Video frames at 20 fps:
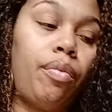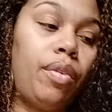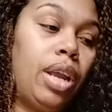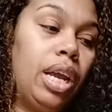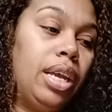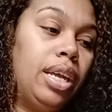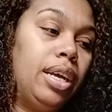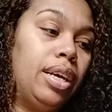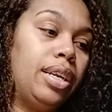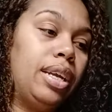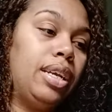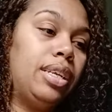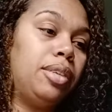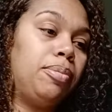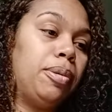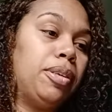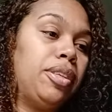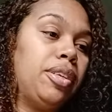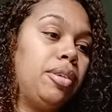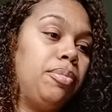Yeah, now this
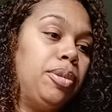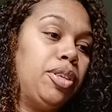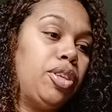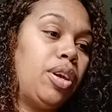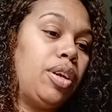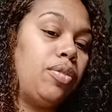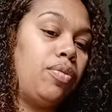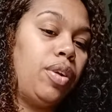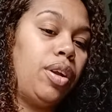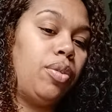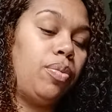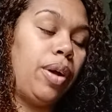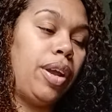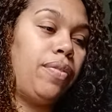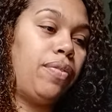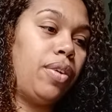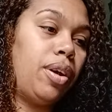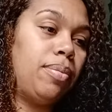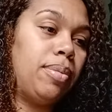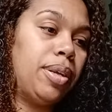person could be trying to run away
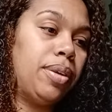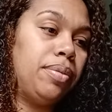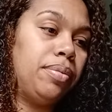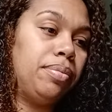from it.